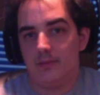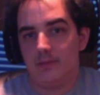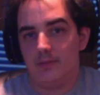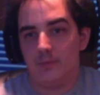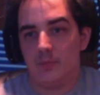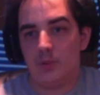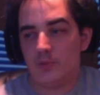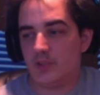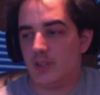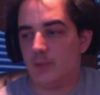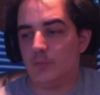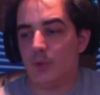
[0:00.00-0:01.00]
Most of
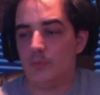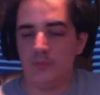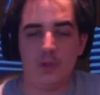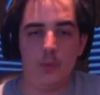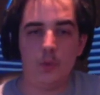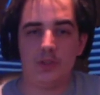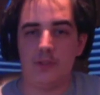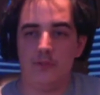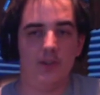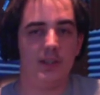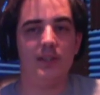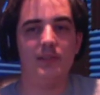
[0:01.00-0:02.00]
them don't know what the
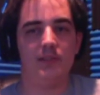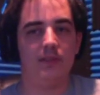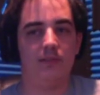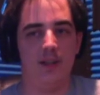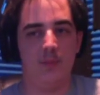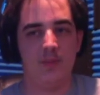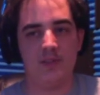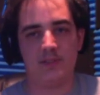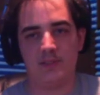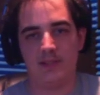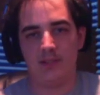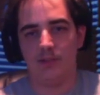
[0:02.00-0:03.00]
fuck Instagram is
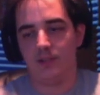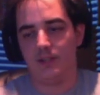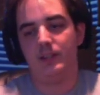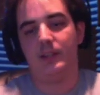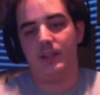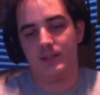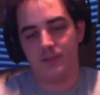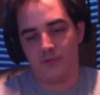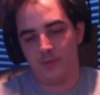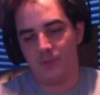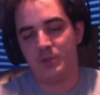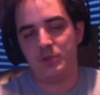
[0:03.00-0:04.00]
because they look at it like it's for
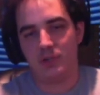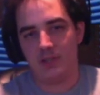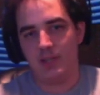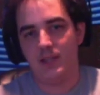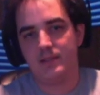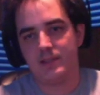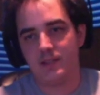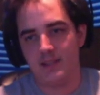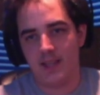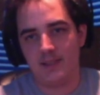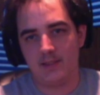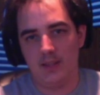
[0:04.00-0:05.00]
a bunch of kids that
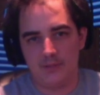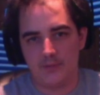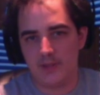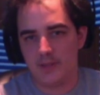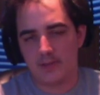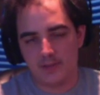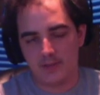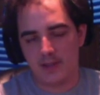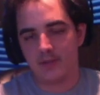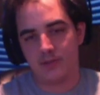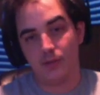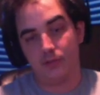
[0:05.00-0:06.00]
take selfies, because
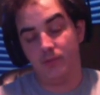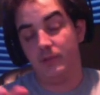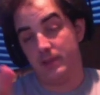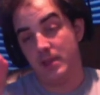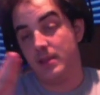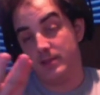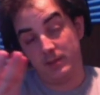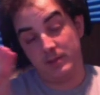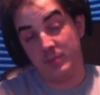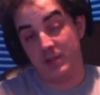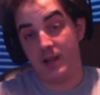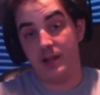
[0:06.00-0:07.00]
that's all it really is, let's
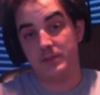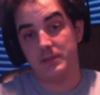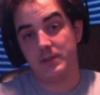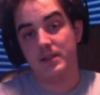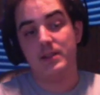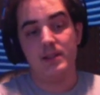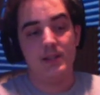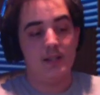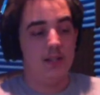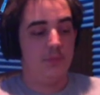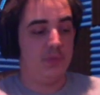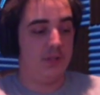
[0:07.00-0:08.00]
be honest.
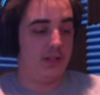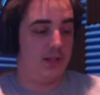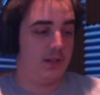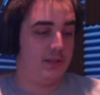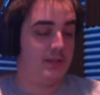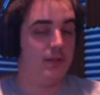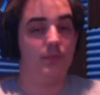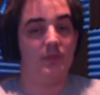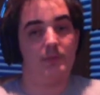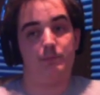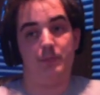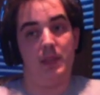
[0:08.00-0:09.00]
But it's
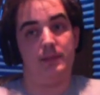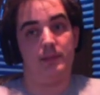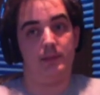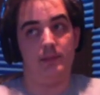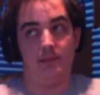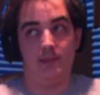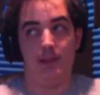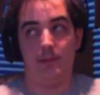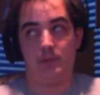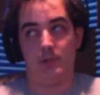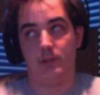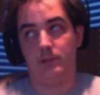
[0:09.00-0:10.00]
almost basically
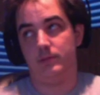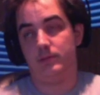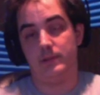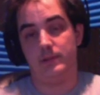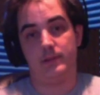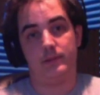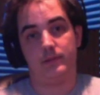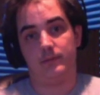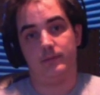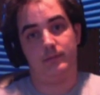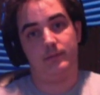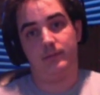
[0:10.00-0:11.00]
Snapchat. Let's
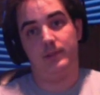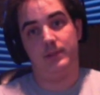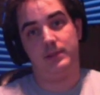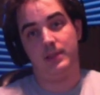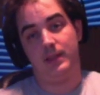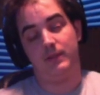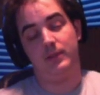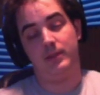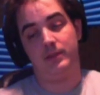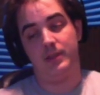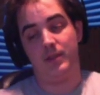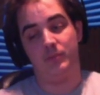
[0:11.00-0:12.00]
think of it
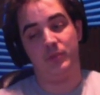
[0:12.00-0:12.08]
like that.